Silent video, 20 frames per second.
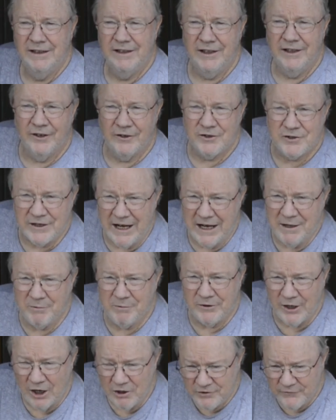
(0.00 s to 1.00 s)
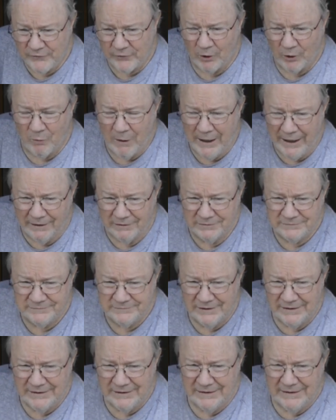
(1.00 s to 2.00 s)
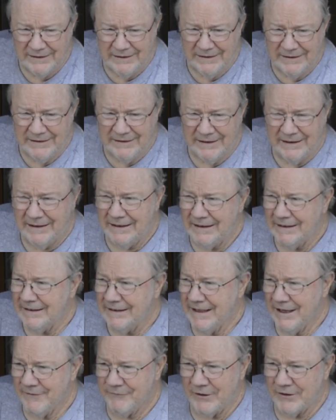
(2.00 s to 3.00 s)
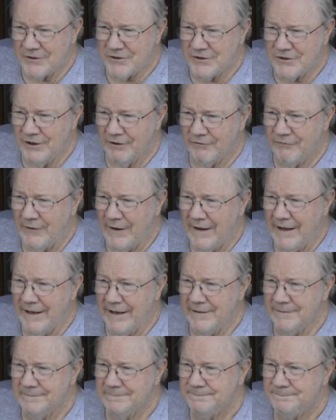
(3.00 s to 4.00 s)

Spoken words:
you know, stayed with those for a while if they're still fine.